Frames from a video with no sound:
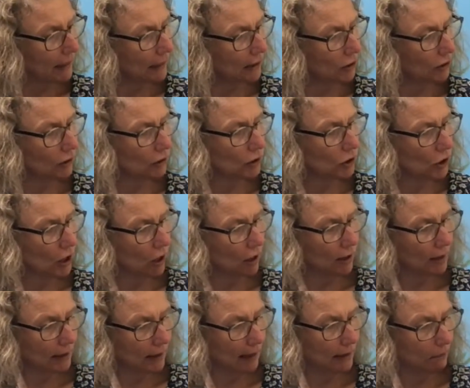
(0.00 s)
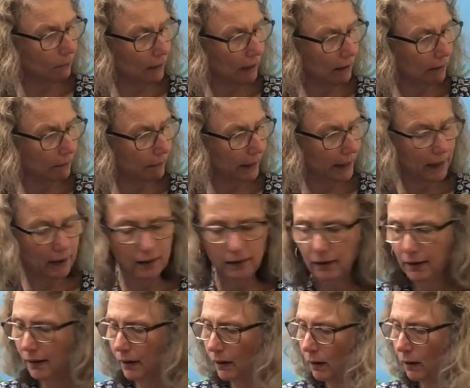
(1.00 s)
in your jar yet, brown bear.